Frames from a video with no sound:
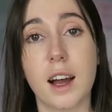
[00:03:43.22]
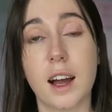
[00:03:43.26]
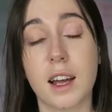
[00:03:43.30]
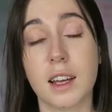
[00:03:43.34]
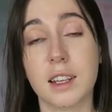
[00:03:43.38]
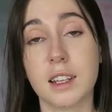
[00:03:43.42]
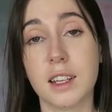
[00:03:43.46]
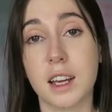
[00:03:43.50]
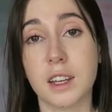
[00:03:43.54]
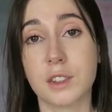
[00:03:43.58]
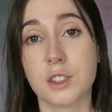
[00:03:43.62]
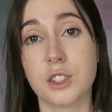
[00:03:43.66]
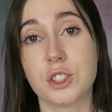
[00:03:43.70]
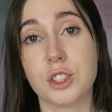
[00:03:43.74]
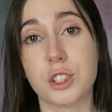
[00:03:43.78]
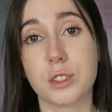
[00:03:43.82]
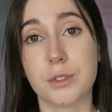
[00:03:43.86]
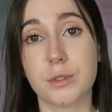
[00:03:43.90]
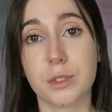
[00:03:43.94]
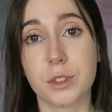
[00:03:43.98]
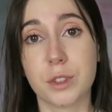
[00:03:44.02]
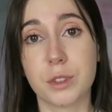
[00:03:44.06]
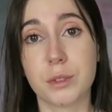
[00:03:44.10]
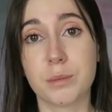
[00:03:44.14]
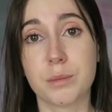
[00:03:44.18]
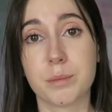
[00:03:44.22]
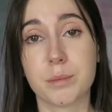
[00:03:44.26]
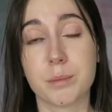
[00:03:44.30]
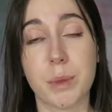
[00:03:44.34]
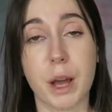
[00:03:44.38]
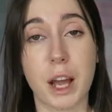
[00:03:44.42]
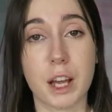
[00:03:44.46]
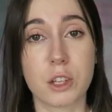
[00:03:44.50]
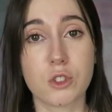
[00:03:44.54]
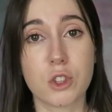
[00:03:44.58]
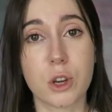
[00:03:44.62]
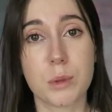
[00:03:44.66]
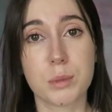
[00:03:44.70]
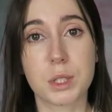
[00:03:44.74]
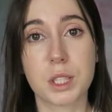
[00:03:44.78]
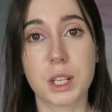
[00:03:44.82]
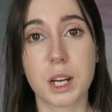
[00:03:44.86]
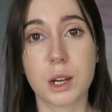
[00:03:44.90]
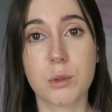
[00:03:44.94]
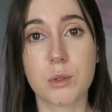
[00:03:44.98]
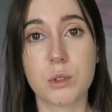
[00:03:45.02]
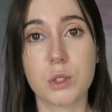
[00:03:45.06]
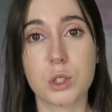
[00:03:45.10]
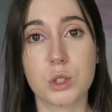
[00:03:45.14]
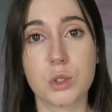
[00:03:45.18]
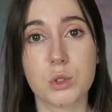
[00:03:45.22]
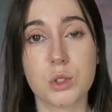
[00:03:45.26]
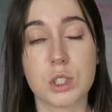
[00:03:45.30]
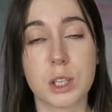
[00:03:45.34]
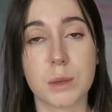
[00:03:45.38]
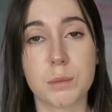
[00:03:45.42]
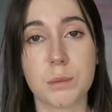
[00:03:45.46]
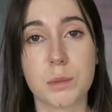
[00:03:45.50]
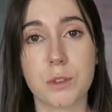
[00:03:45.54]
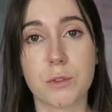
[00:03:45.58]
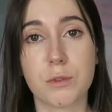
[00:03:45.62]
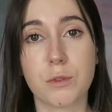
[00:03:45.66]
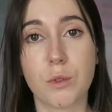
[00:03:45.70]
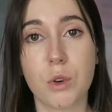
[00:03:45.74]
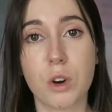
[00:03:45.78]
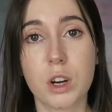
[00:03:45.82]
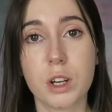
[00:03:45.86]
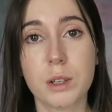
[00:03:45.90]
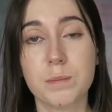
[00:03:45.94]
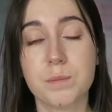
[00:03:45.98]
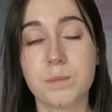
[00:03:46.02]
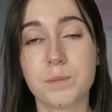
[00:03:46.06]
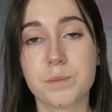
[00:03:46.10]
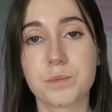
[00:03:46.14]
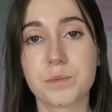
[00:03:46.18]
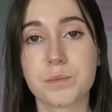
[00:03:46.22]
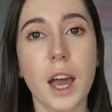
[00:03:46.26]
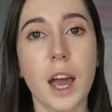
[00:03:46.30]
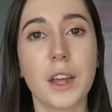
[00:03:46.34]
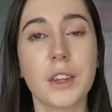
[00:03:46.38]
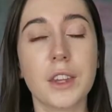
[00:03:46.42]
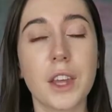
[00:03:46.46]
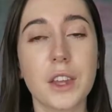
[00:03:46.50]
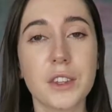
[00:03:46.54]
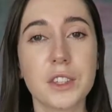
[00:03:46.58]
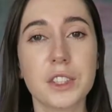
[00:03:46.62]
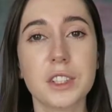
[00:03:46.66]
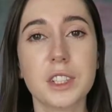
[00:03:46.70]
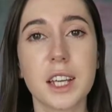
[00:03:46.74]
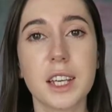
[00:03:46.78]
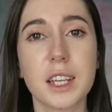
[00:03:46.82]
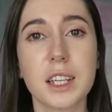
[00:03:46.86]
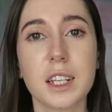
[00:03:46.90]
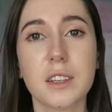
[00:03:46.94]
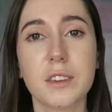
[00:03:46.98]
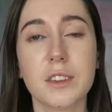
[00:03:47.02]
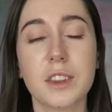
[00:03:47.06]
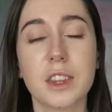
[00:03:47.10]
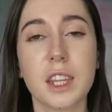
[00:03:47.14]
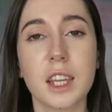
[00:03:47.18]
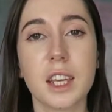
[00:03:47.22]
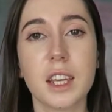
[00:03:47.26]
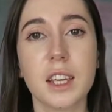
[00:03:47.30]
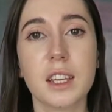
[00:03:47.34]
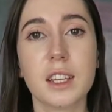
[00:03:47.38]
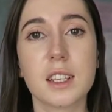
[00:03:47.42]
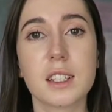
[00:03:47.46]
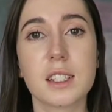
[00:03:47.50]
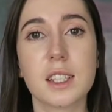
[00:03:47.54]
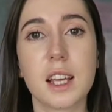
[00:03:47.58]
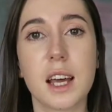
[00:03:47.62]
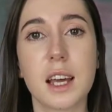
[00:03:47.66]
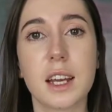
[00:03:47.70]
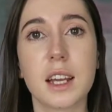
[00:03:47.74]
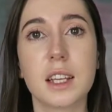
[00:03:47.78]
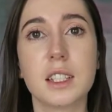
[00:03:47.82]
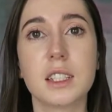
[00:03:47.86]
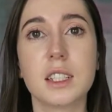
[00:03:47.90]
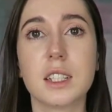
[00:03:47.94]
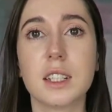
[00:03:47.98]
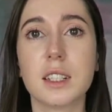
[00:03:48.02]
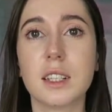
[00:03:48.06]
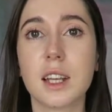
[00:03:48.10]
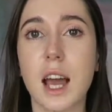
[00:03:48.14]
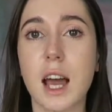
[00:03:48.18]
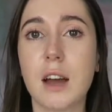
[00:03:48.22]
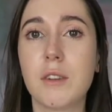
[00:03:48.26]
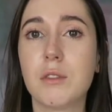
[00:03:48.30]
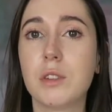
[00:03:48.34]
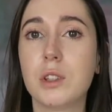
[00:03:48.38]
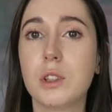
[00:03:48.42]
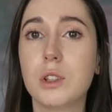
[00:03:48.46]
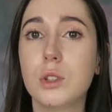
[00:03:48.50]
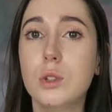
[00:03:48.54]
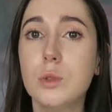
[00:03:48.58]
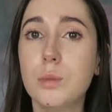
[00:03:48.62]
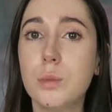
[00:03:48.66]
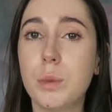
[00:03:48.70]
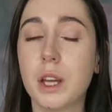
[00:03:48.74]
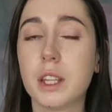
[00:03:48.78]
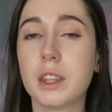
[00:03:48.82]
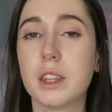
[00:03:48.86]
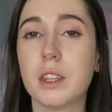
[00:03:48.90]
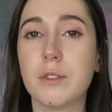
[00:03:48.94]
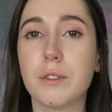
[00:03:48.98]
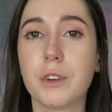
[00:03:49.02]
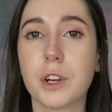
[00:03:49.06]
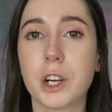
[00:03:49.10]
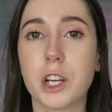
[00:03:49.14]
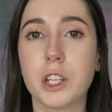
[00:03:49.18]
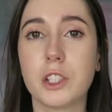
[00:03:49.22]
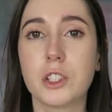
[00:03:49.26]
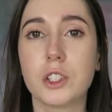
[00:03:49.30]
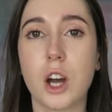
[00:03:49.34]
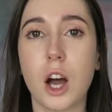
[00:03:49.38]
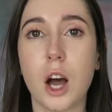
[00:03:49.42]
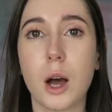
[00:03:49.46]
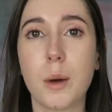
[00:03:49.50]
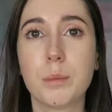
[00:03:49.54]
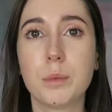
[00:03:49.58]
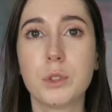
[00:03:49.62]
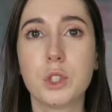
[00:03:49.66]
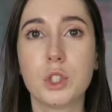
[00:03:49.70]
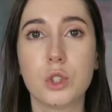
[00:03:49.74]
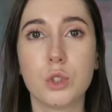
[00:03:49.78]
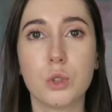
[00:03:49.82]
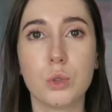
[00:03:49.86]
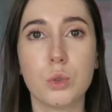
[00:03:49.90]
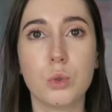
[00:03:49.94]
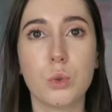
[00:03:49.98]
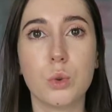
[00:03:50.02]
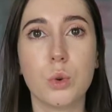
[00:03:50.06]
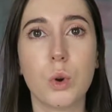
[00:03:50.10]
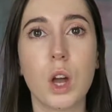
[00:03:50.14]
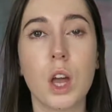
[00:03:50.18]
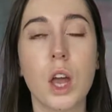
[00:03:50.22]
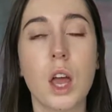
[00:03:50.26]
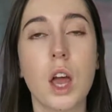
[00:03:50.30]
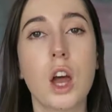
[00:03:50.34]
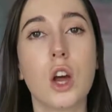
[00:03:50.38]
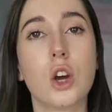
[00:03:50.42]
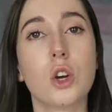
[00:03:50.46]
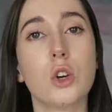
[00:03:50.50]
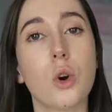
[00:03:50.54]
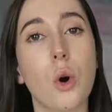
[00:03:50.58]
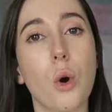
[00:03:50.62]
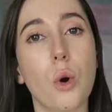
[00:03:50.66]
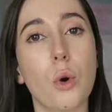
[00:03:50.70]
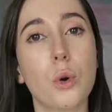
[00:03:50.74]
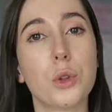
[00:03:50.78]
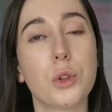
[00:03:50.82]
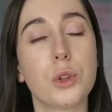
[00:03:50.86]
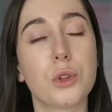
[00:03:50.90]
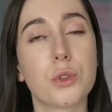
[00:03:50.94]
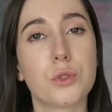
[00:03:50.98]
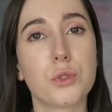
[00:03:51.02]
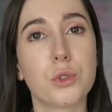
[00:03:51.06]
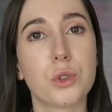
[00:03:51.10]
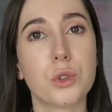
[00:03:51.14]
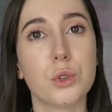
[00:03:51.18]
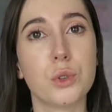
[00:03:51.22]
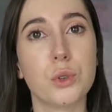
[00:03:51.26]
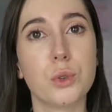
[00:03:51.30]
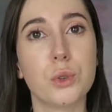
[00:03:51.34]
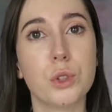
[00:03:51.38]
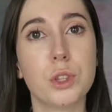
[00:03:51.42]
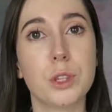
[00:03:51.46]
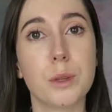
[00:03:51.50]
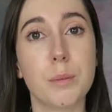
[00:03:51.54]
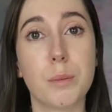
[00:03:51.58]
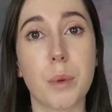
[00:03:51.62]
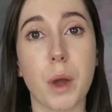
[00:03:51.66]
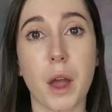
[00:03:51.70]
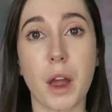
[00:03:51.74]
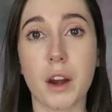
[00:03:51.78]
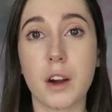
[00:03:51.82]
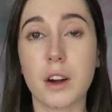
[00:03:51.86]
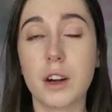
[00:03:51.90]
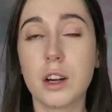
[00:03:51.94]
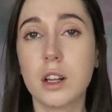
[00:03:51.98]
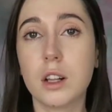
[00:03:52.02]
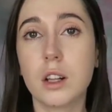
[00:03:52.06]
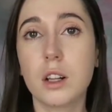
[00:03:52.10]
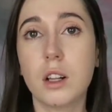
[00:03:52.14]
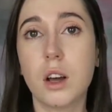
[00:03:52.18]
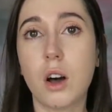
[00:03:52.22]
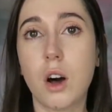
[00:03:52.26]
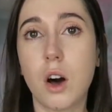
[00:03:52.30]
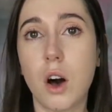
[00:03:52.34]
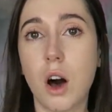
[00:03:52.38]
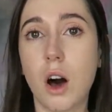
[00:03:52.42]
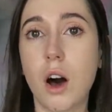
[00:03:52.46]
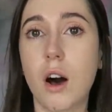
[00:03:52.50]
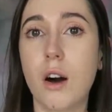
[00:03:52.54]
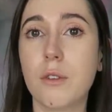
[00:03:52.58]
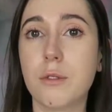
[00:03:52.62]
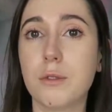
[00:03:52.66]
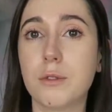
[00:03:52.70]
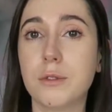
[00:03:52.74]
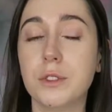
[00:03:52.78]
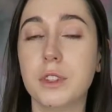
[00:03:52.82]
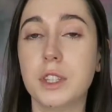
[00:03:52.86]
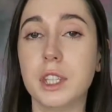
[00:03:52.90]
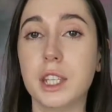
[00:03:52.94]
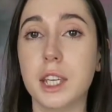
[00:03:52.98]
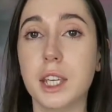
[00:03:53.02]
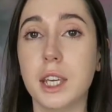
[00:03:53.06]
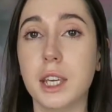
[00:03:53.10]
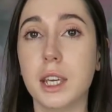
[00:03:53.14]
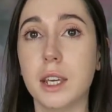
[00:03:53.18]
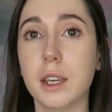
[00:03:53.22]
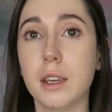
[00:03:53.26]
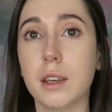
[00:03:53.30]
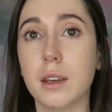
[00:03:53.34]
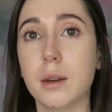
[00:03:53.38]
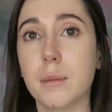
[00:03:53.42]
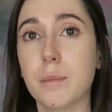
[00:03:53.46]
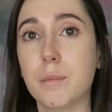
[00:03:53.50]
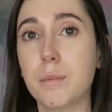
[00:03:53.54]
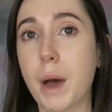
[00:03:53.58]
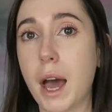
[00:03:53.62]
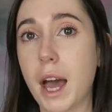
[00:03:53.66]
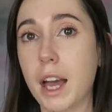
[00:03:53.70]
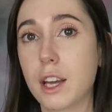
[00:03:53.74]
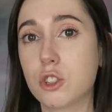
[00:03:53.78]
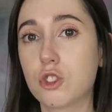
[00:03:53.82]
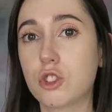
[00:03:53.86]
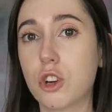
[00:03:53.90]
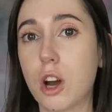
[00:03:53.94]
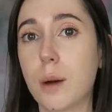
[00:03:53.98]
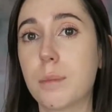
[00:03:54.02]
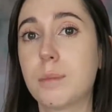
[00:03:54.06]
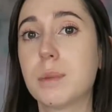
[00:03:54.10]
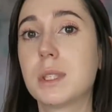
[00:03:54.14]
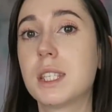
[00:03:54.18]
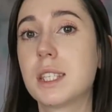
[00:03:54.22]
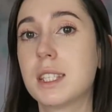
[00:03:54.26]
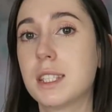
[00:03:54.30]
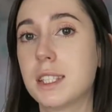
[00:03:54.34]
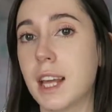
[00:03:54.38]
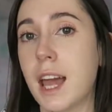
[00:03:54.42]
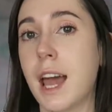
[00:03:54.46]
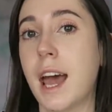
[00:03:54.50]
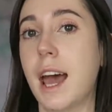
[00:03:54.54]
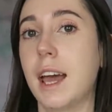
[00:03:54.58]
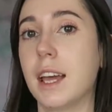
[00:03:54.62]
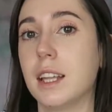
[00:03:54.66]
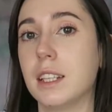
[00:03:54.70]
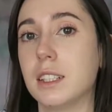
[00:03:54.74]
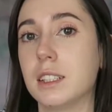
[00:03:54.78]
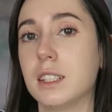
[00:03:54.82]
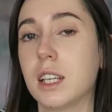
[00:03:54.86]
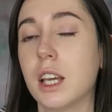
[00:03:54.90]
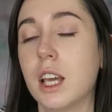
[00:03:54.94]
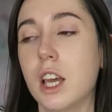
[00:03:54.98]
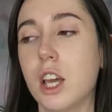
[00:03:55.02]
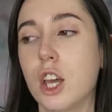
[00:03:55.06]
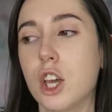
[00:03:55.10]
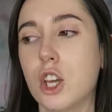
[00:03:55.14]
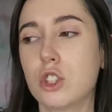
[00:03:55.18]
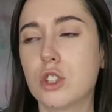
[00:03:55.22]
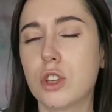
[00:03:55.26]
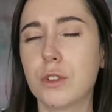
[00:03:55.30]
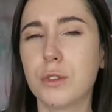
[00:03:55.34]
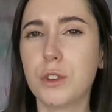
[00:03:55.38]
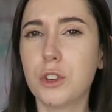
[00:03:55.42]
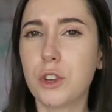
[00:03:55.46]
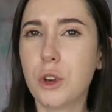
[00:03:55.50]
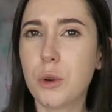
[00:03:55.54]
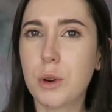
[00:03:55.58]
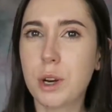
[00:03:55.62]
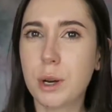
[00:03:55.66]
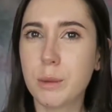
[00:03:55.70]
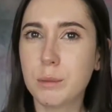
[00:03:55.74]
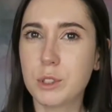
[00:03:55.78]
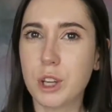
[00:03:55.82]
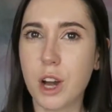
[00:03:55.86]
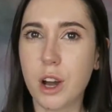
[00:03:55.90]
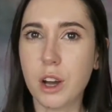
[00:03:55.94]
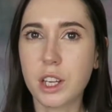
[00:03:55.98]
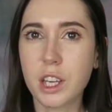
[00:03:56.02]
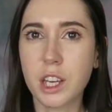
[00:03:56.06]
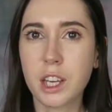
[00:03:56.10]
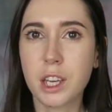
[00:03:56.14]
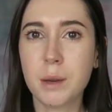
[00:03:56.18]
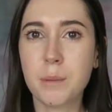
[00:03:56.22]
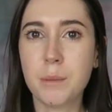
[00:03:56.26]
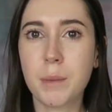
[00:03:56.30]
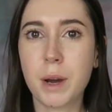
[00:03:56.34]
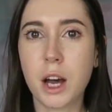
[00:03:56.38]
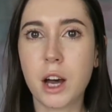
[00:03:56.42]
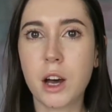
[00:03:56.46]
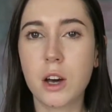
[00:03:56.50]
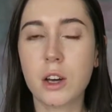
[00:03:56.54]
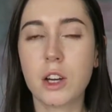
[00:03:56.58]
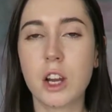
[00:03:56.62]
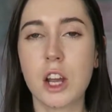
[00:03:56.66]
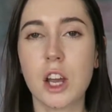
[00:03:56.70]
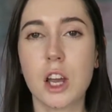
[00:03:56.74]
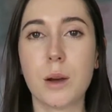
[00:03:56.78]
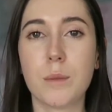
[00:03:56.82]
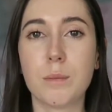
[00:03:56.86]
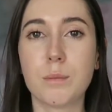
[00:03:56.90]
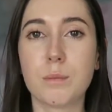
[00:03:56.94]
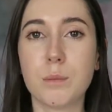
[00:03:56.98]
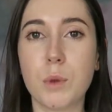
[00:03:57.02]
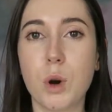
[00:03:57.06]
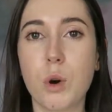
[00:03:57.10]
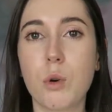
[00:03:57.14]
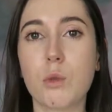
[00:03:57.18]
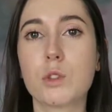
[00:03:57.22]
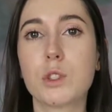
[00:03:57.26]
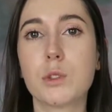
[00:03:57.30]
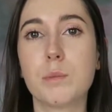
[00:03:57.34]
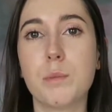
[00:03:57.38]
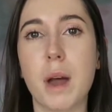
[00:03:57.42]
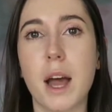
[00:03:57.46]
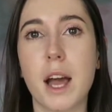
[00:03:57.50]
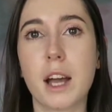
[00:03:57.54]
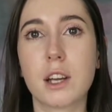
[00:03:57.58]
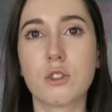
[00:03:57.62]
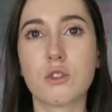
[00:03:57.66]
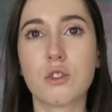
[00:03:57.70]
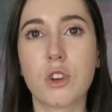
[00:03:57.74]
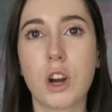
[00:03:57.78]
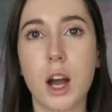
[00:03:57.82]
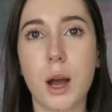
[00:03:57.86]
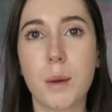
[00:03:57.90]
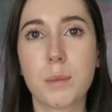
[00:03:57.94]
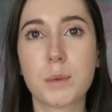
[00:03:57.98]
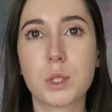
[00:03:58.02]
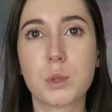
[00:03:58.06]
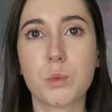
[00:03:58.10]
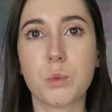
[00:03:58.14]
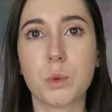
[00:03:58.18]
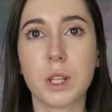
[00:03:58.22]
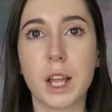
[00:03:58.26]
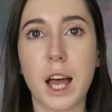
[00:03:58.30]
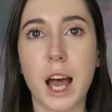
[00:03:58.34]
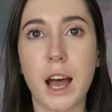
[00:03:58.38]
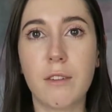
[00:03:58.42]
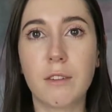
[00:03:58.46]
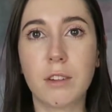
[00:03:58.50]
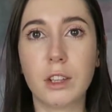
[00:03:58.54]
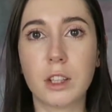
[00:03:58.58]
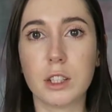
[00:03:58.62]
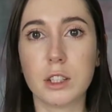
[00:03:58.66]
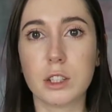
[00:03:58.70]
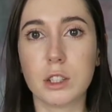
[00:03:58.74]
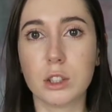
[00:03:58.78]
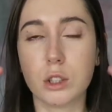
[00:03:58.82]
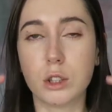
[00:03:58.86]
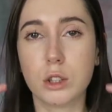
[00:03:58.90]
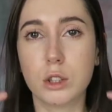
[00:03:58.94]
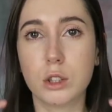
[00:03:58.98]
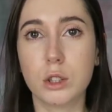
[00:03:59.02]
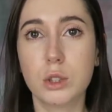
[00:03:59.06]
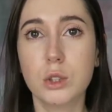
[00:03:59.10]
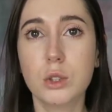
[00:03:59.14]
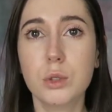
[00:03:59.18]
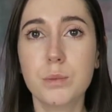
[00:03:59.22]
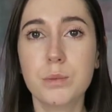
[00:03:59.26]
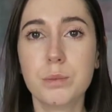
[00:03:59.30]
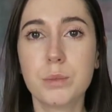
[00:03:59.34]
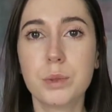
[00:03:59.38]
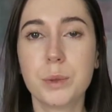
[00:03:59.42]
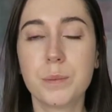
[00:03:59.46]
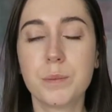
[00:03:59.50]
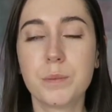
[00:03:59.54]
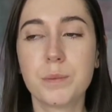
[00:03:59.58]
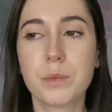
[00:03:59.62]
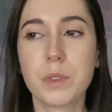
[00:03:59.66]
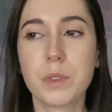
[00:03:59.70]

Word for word: any other different backdrops that I was using before. Another negative thing is that it didn't have a loop at the very top to go through the barrel of the backdrop stand. So if you know what I'm talking about, most backdrops will have a little loop